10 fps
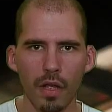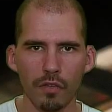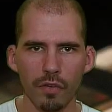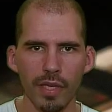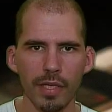
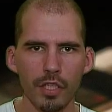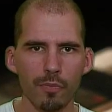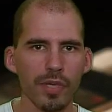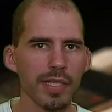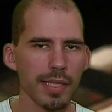For
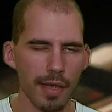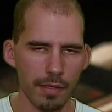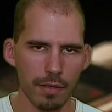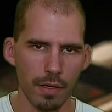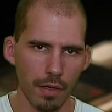each
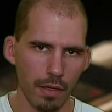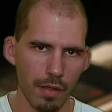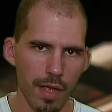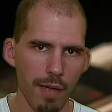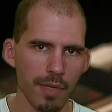preset,
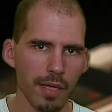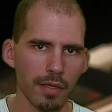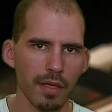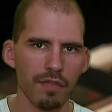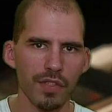the
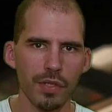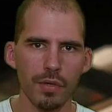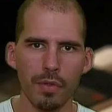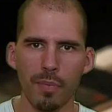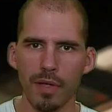AmpKit gives
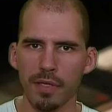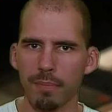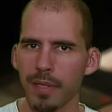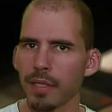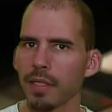you the
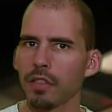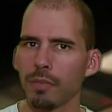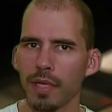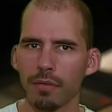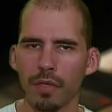possibility
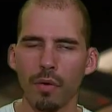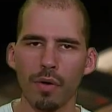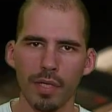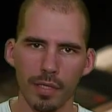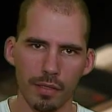to make
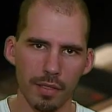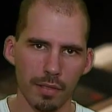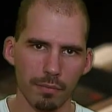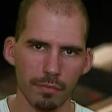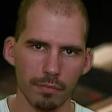
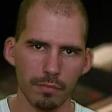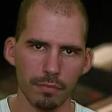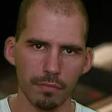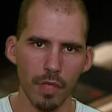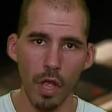recordings.
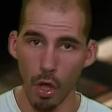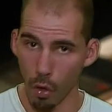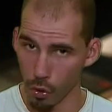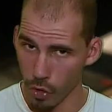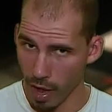
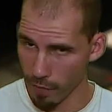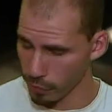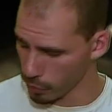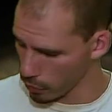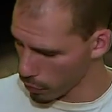All you have
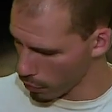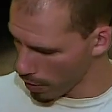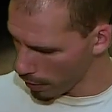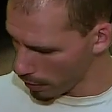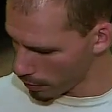to do
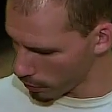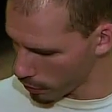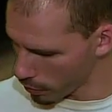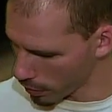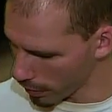is
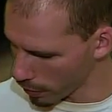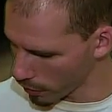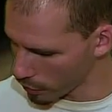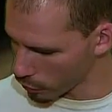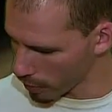to click on
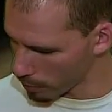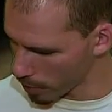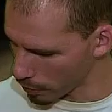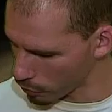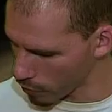this red
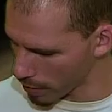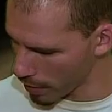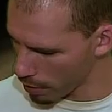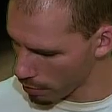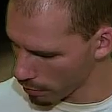button right
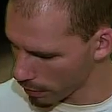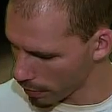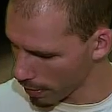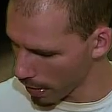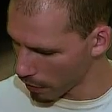here
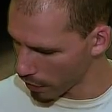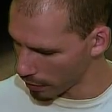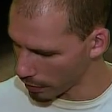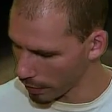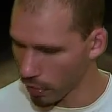and
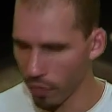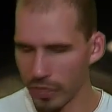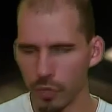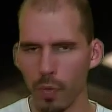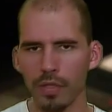then click on
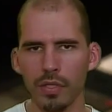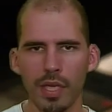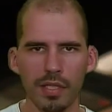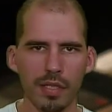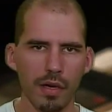this one to
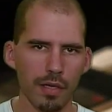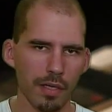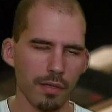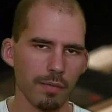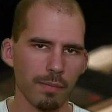get
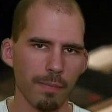started.